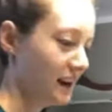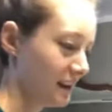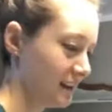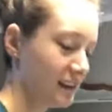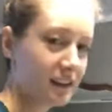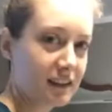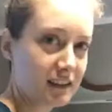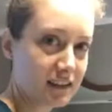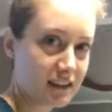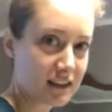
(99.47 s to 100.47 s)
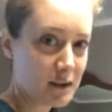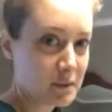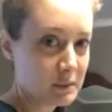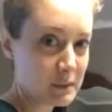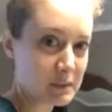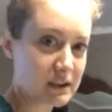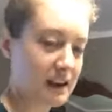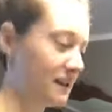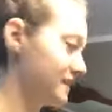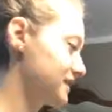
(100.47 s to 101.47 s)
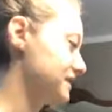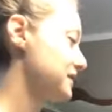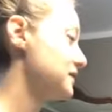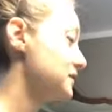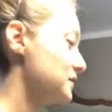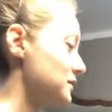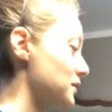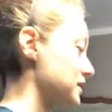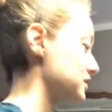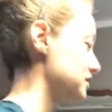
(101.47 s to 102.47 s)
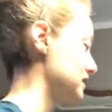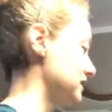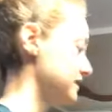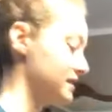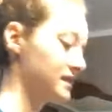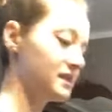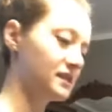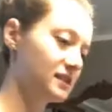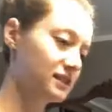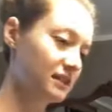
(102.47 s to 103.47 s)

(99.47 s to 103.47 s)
Had a couple people ask questions